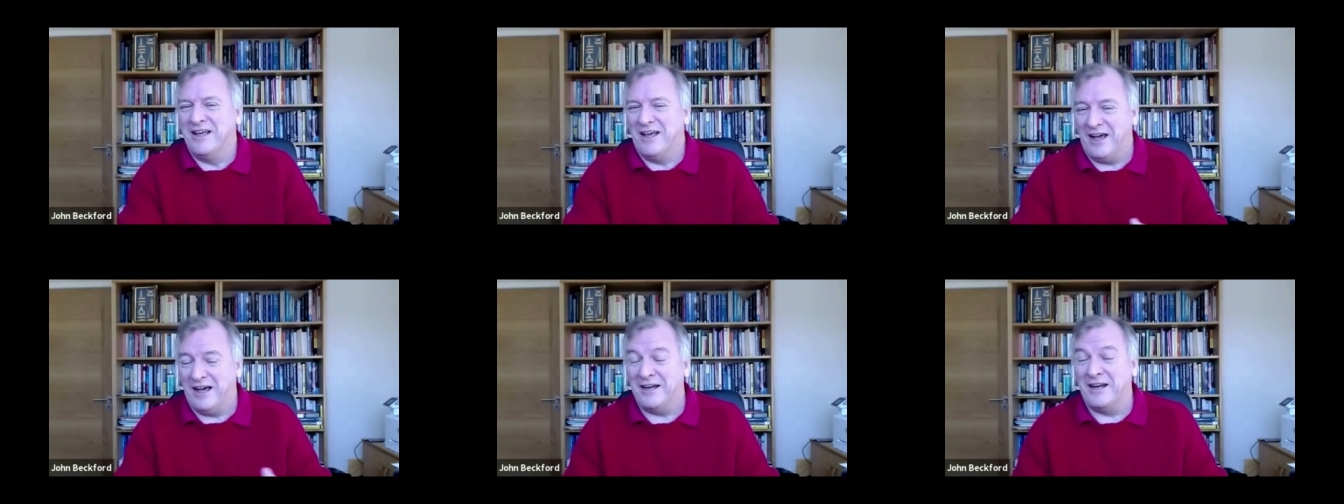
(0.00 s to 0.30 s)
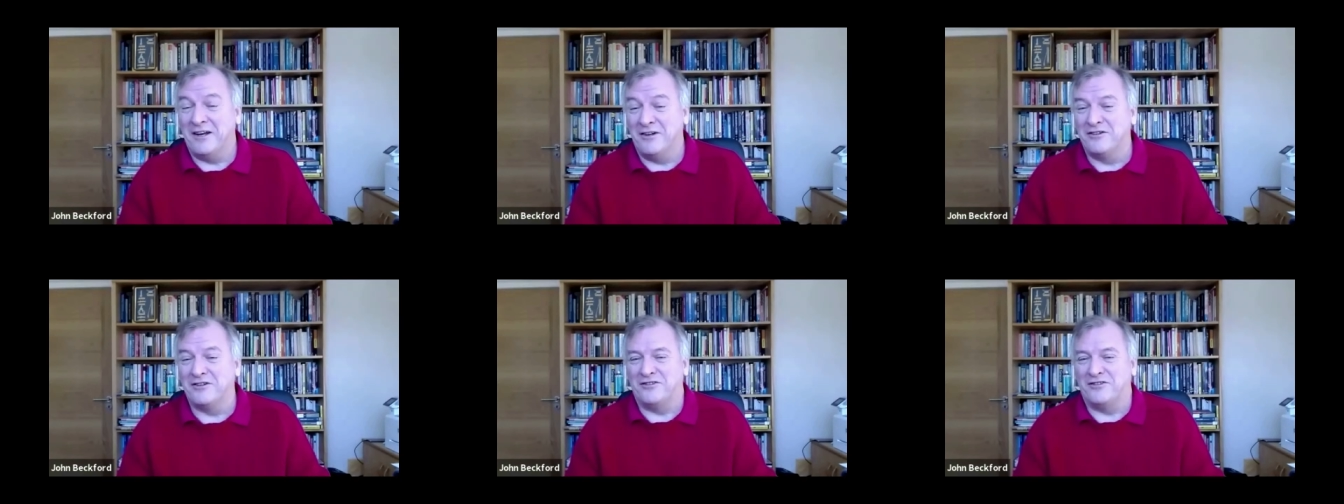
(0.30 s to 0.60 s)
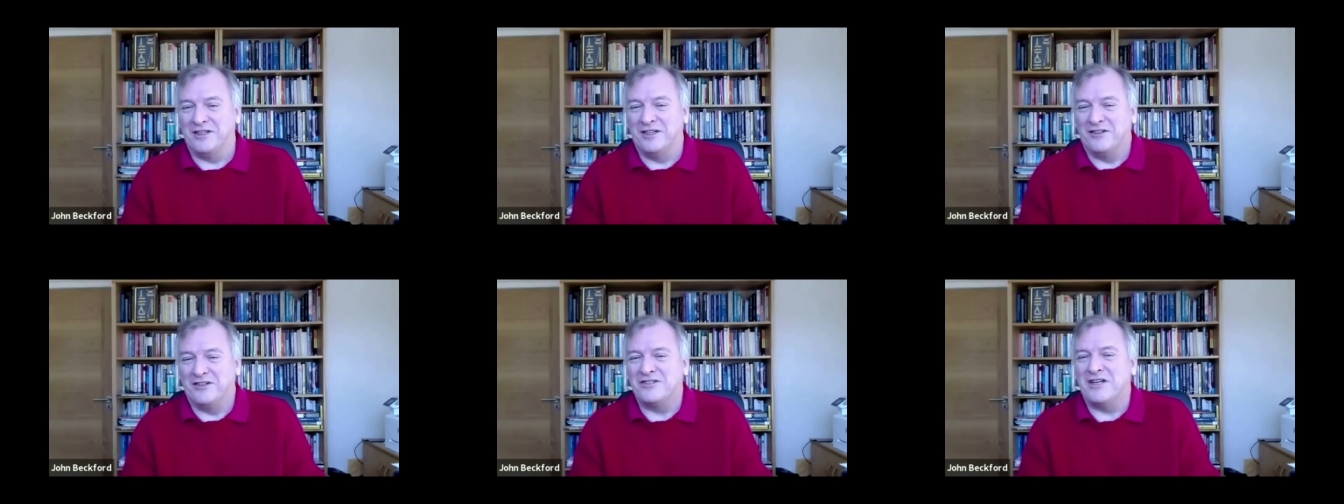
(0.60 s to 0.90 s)
an
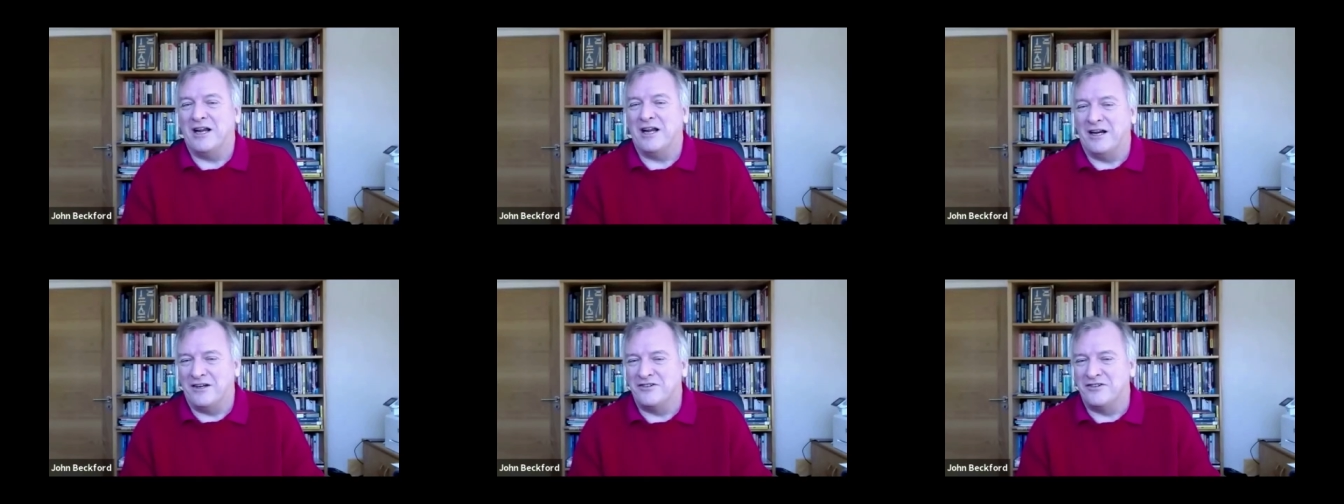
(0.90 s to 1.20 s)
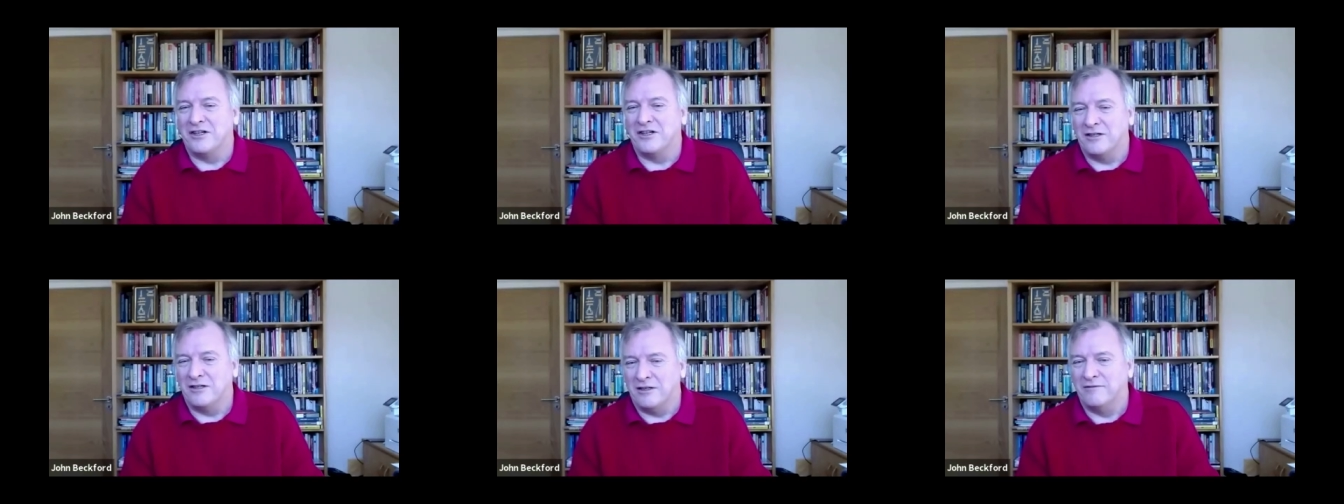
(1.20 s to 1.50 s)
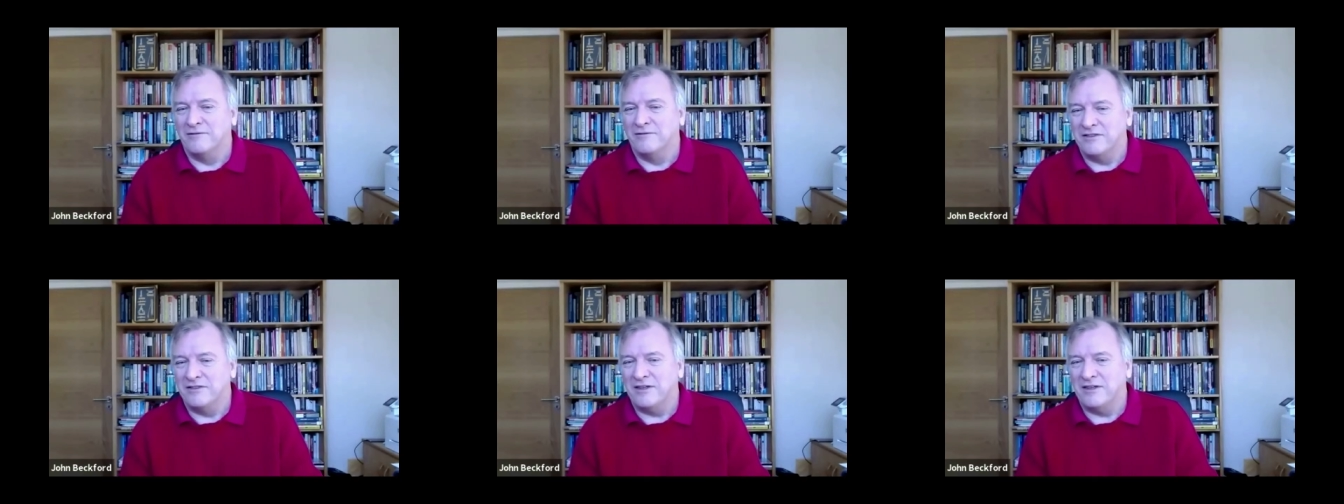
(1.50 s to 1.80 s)
interesting and challenging
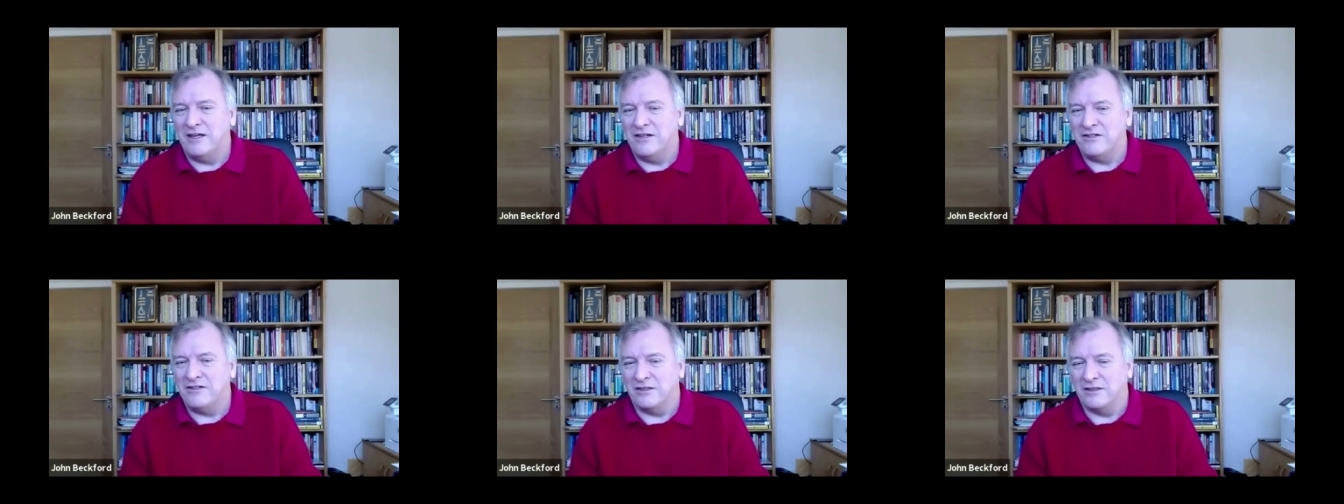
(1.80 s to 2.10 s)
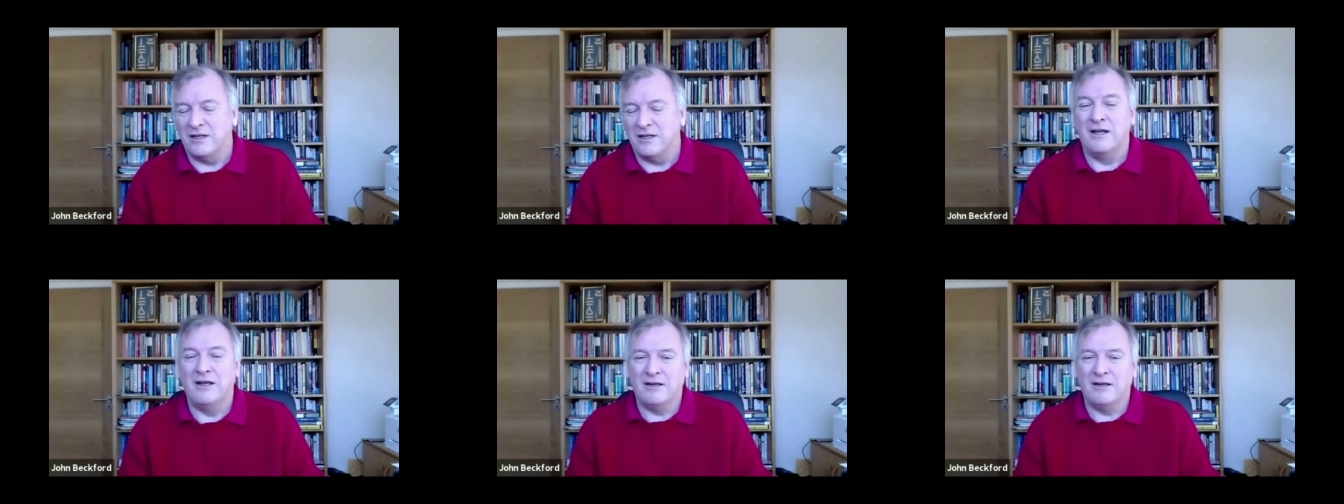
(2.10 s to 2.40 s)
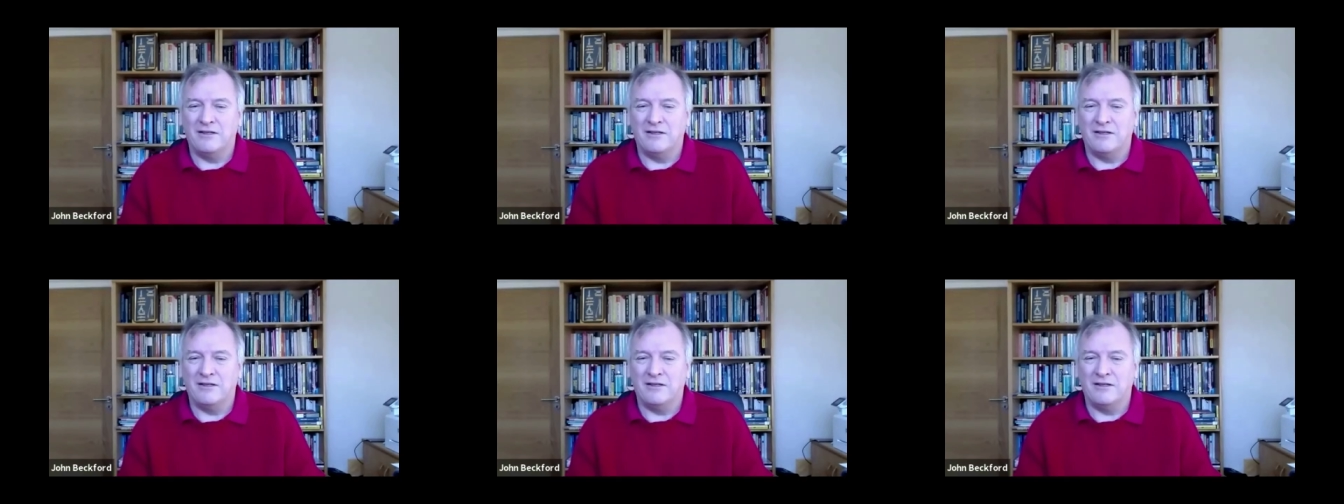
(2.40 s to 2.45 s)
conversation